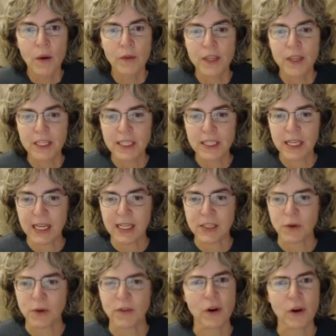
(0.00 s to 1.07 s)
This is
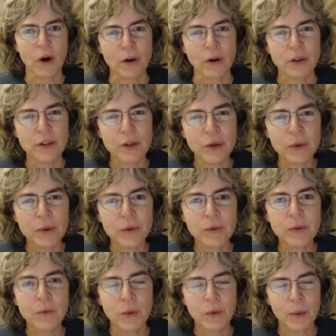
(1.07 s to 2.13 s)
sort of a
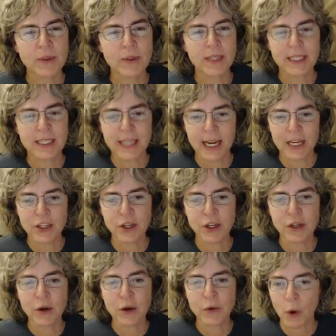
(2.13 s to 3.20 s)
cartoon
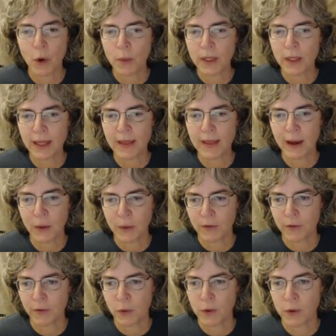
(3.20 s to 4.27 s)
representation. Normally there would
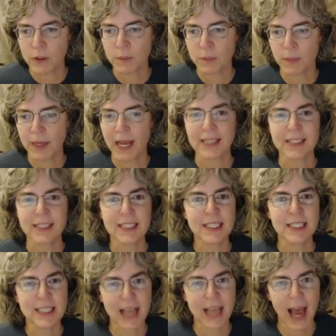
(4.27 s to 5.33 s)
of course be a
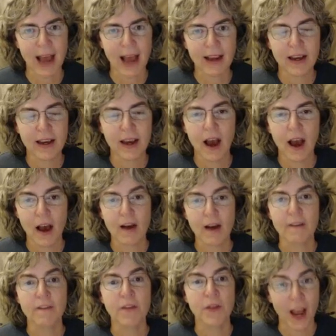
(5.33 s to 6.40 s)
stack
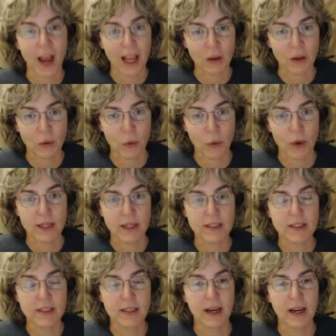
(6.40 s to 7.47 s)
of
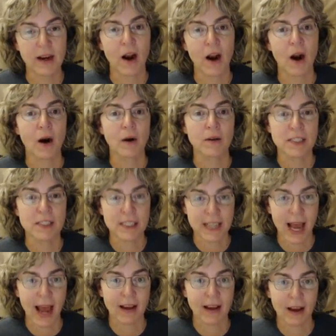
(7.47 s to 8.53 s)
thylakoids, or
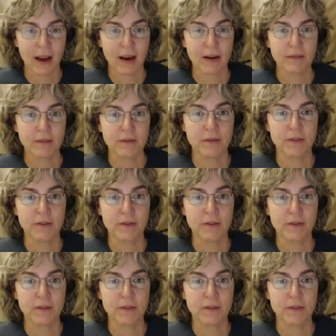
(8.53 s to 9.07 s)
stack of